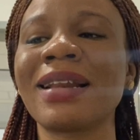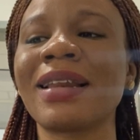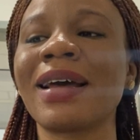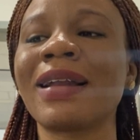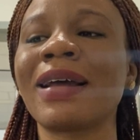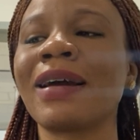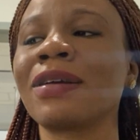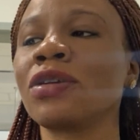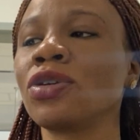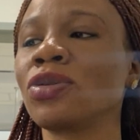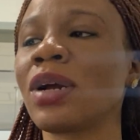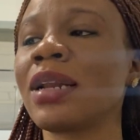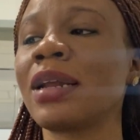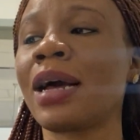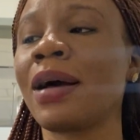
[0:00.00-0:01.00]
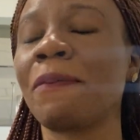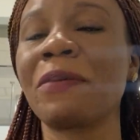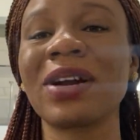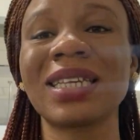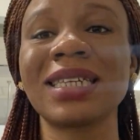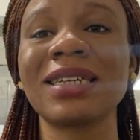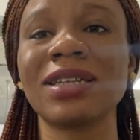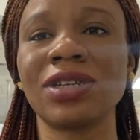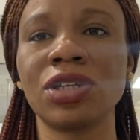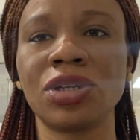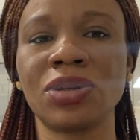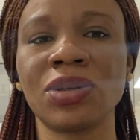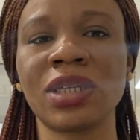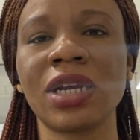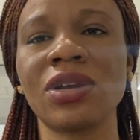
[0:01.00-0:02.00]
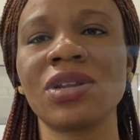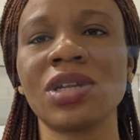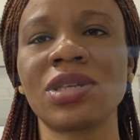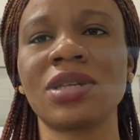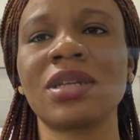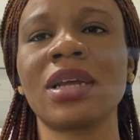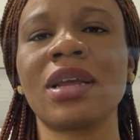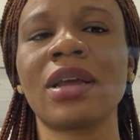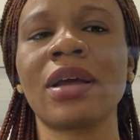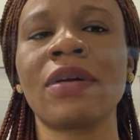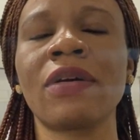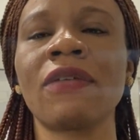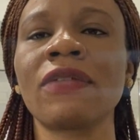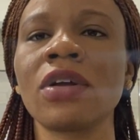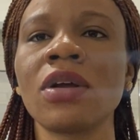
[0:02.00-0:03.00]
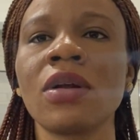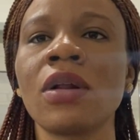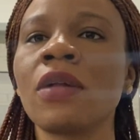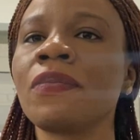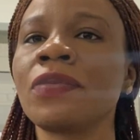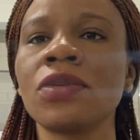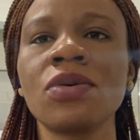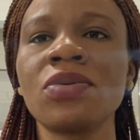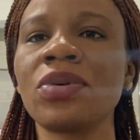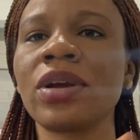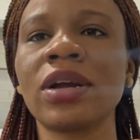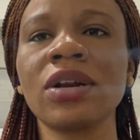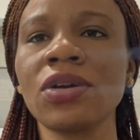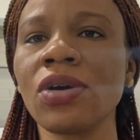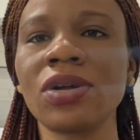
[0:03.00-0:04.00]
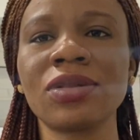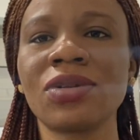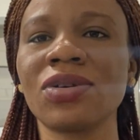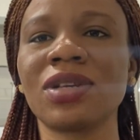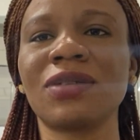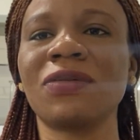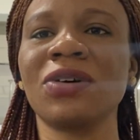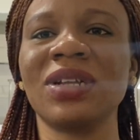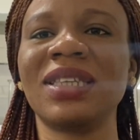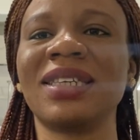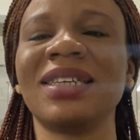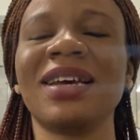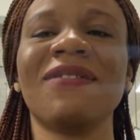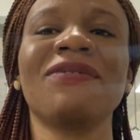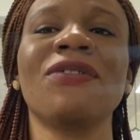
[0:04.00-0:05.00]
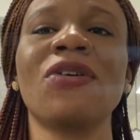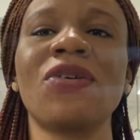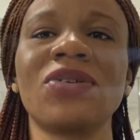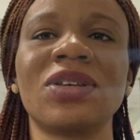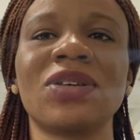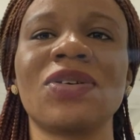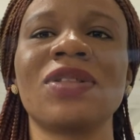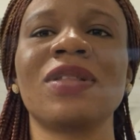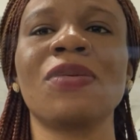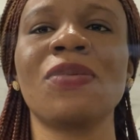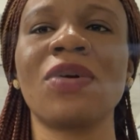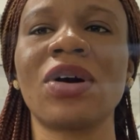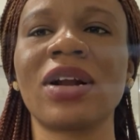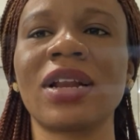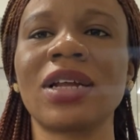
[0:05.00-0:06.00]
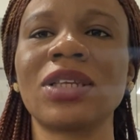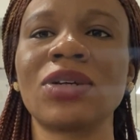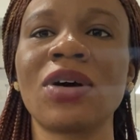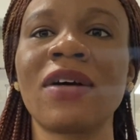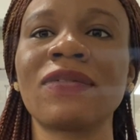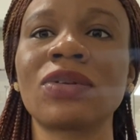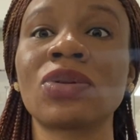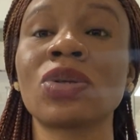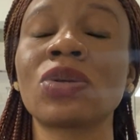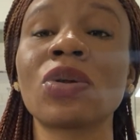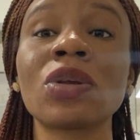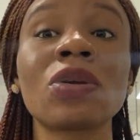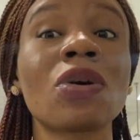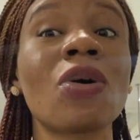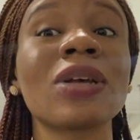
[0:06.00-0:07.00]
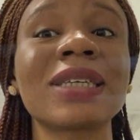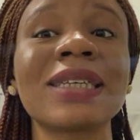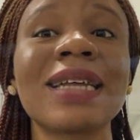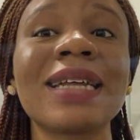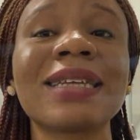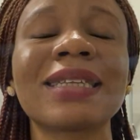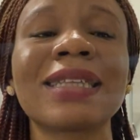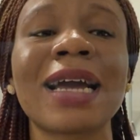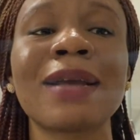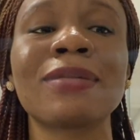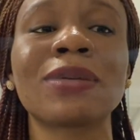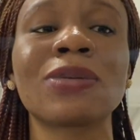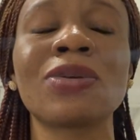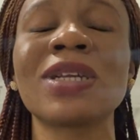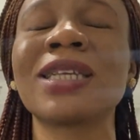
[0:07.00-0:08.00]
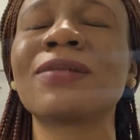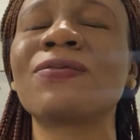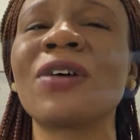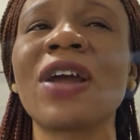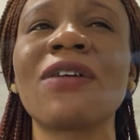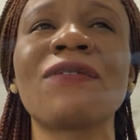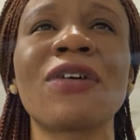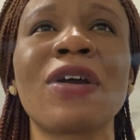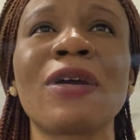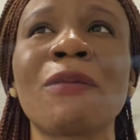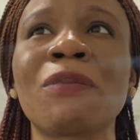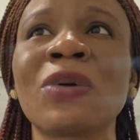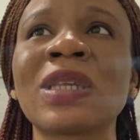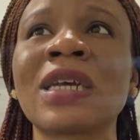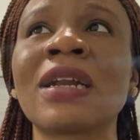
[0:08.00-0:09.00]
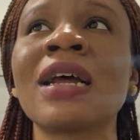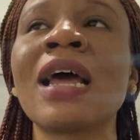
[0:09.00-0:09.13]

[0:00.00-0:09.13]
that are usually pressing issues that you need to take care of, you will ignore those 40 and focus on the work that you have to do. So consider the time zone is very, very important.